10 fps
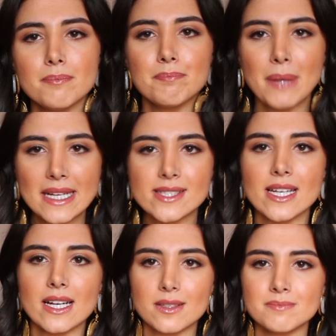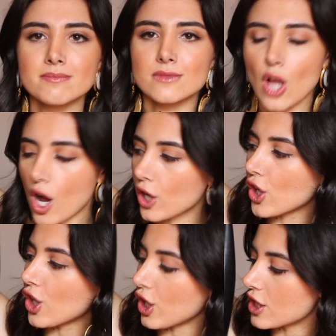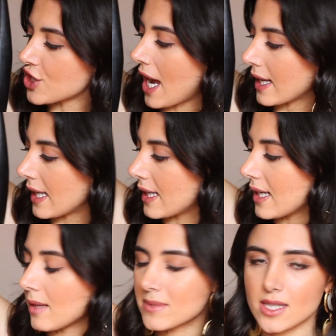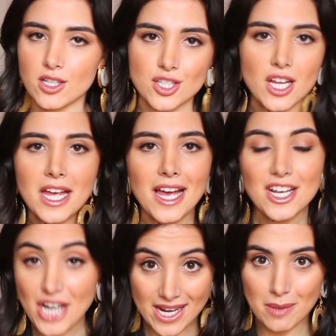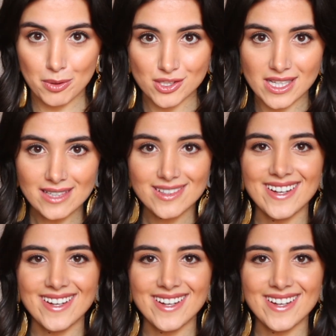basic, longer jacket, and I'm such a jacket person.